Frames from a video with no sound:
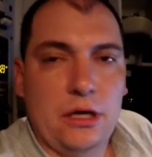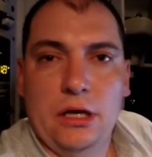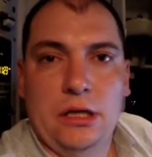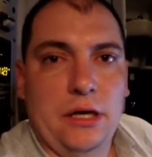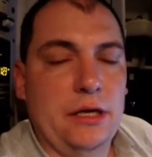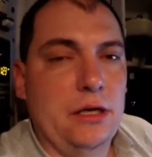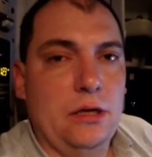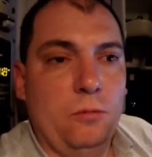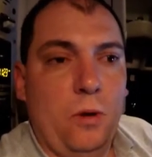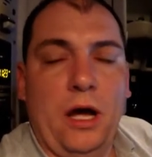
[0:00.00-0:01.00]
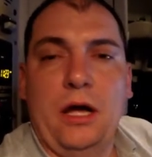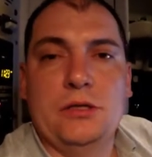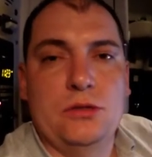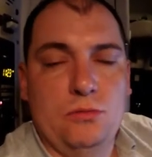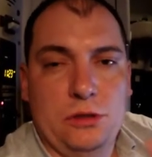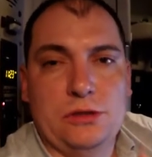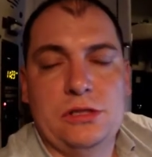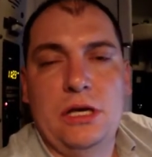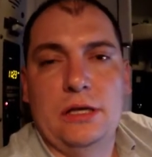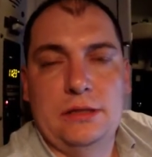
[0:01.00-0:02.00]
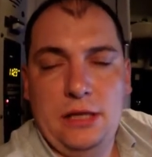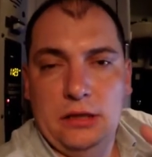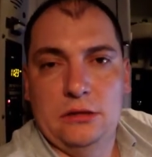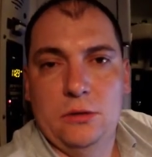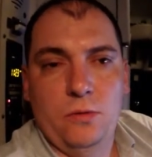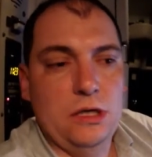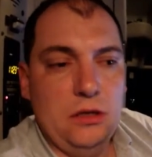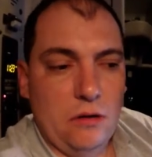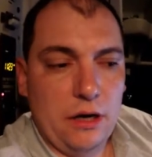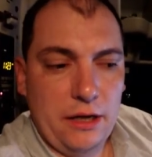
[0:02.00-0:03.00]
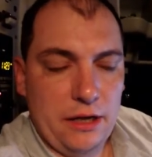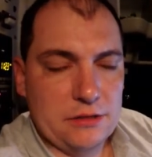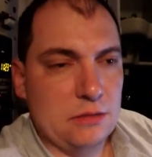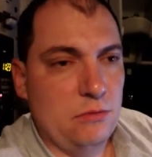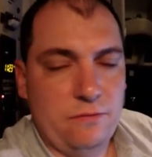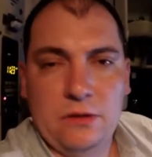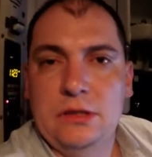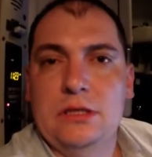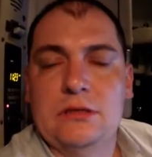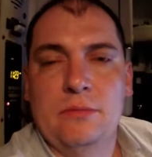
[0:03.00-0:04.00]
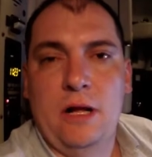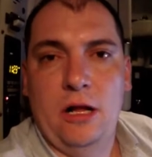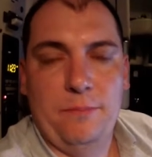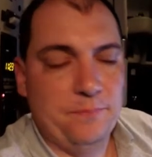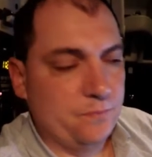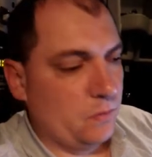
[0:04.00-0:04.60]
And I, as you will see at the end of the video, I asked him if he needs some help